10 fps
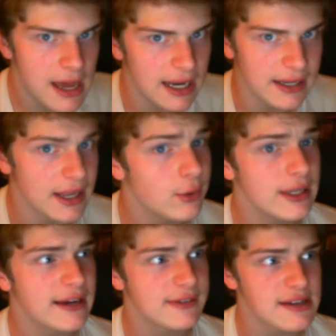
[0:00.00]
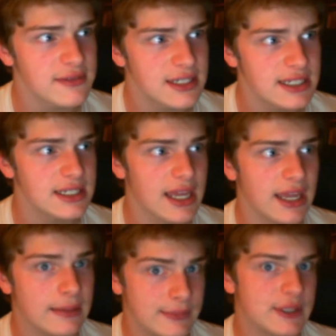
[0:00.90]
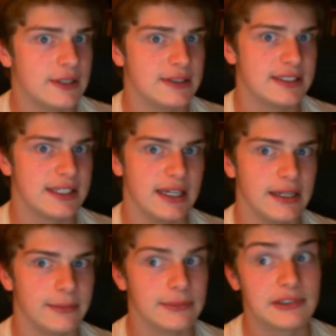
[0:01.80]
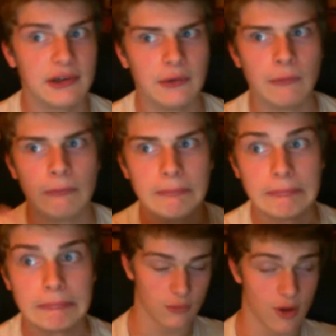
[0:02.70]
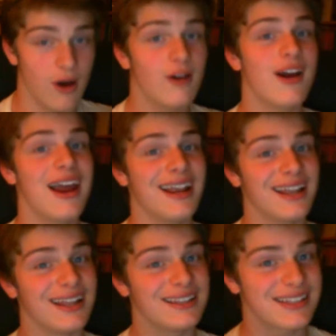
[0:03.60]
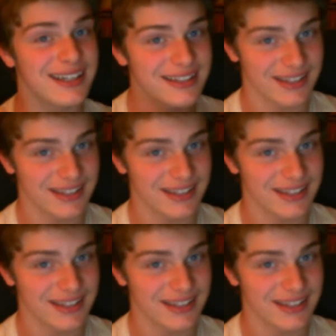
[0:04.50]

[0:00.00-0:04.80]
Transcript: mind, I only have 17 games on Steam, so... Alright, let's get